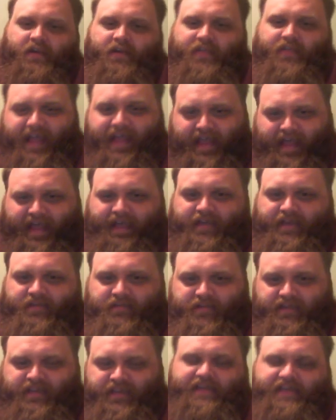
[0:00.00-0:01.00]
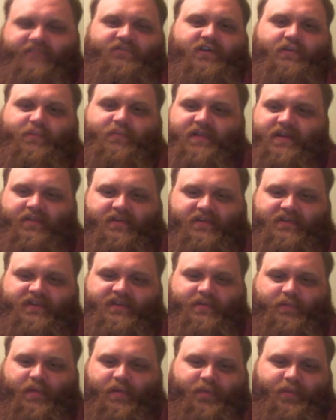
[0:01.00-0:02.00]
That guy even admitted that
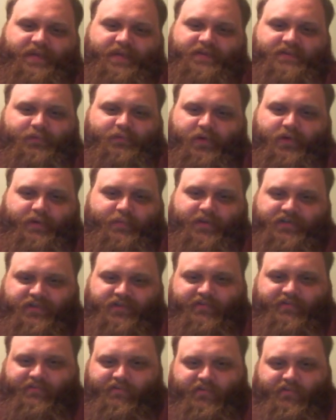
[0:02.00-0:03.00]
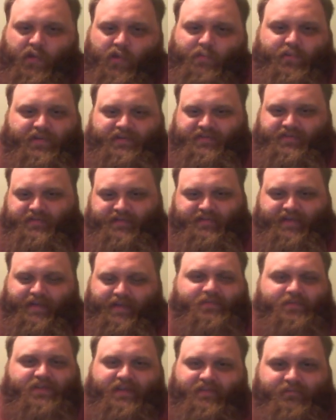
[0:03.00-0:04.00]
TVP is pretty much a globalist
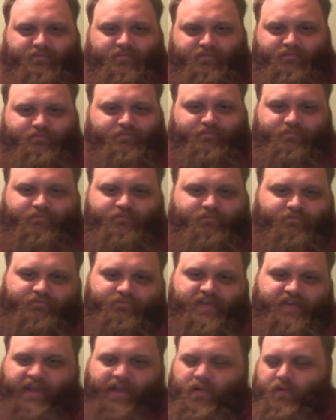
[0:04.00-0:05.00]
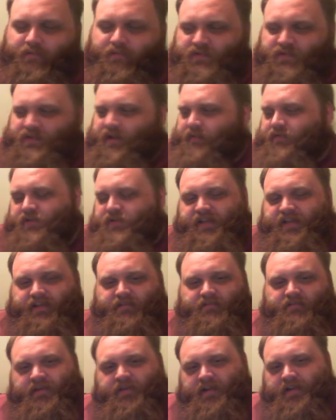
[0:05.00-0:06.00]
attempt to take over sovereignty
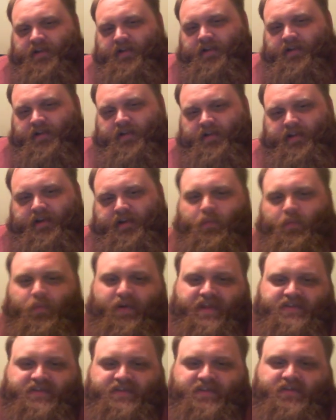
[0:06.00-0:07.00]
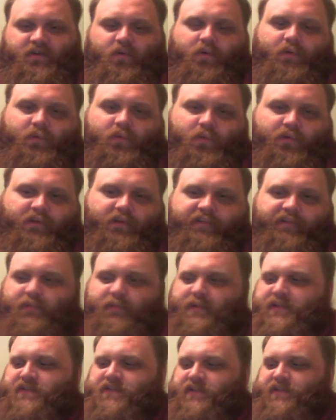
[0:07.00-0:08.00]
and, you know, bring us into a one world
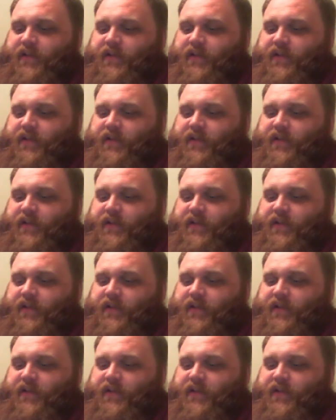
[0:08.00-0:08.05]
government.